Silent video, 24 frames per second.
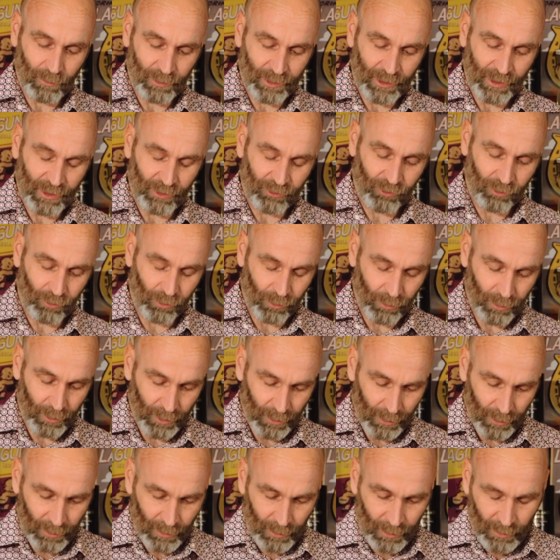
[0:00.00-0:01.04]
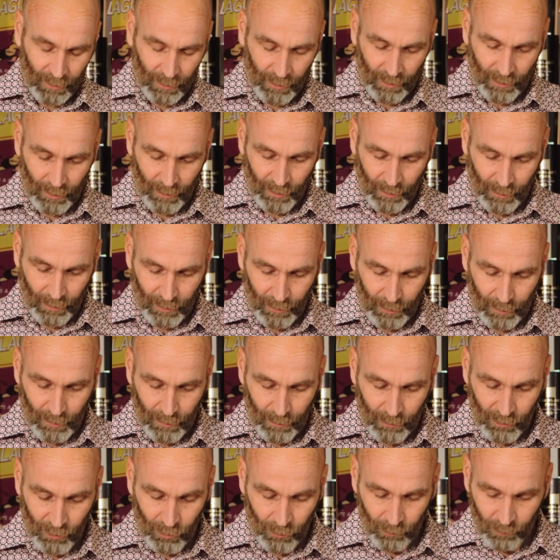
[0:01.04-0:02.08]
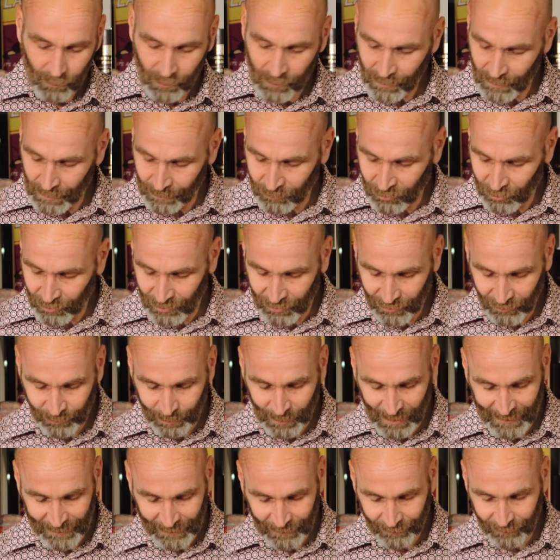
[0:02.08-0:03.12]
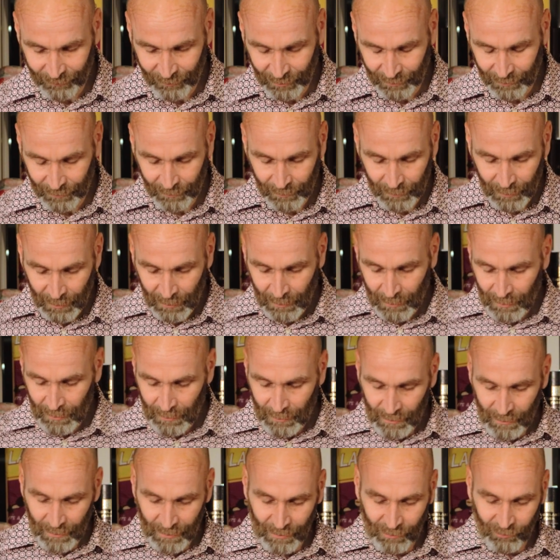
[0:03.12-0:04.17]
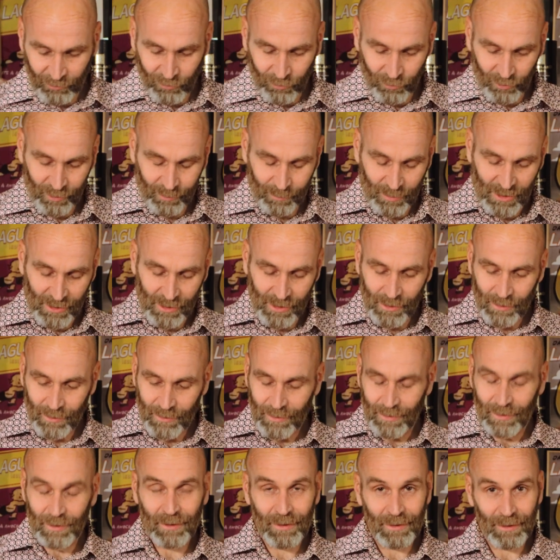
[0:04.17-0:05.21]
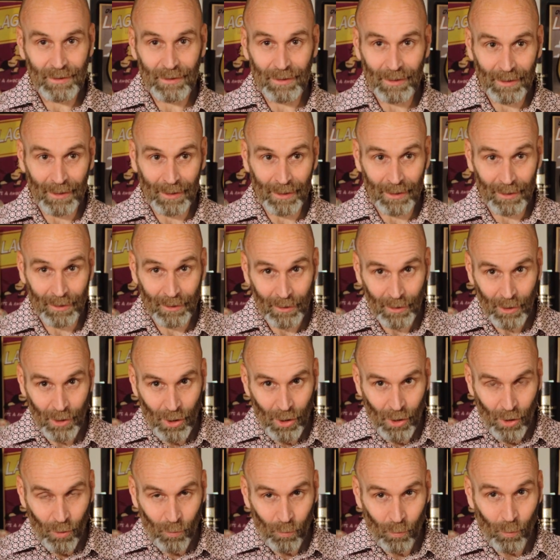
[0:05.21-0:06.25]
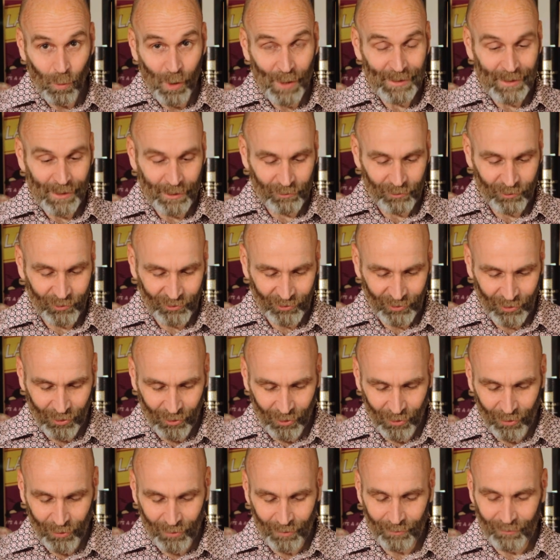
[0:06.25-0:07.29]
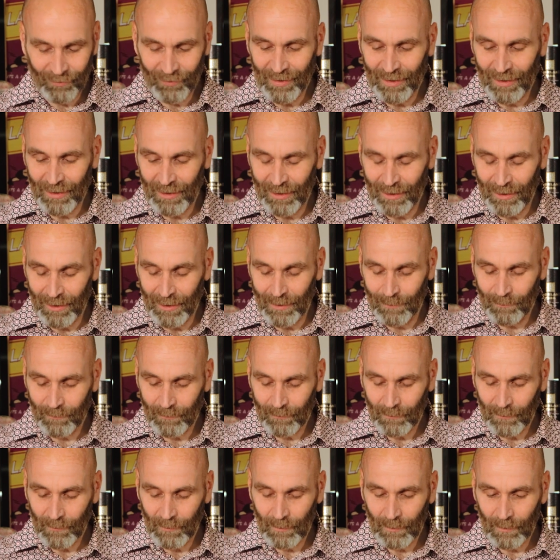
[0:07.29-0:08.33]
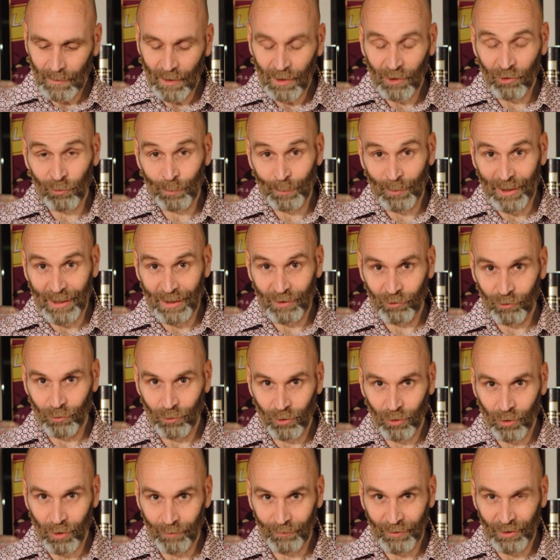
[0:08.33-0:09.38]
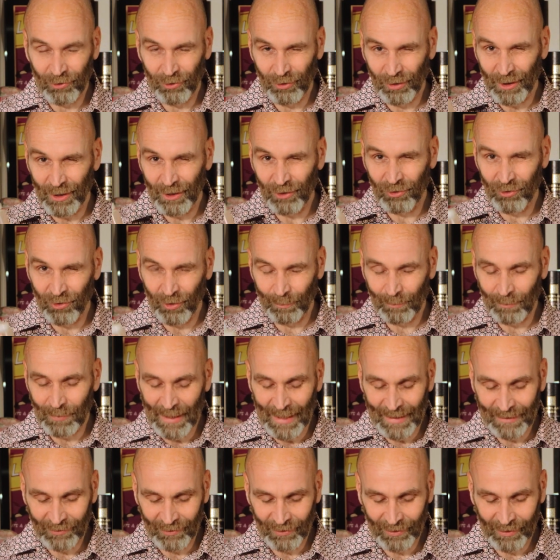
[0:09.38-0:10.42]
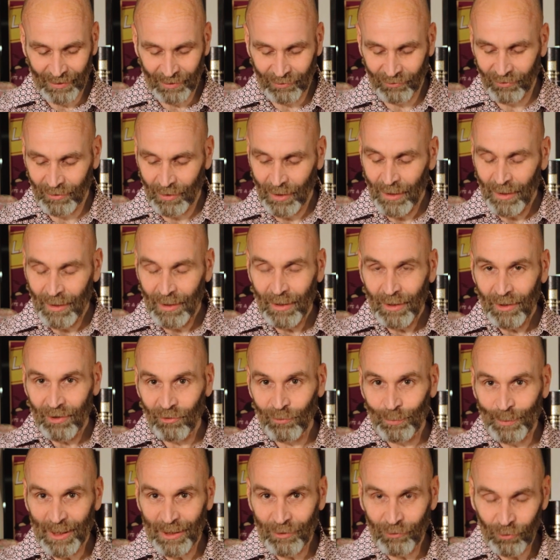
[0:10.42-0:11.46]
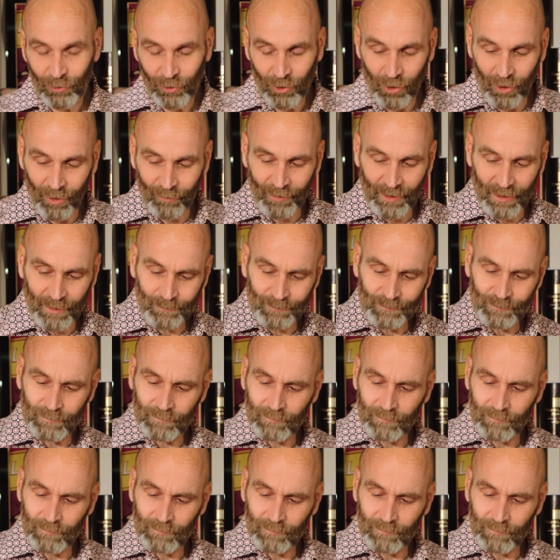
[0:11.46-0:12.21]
Okay, so you know what, I'm doing this back to front. It's going to be 1 ounce of a espresso coffee. So let's jump back to this espresso coffee.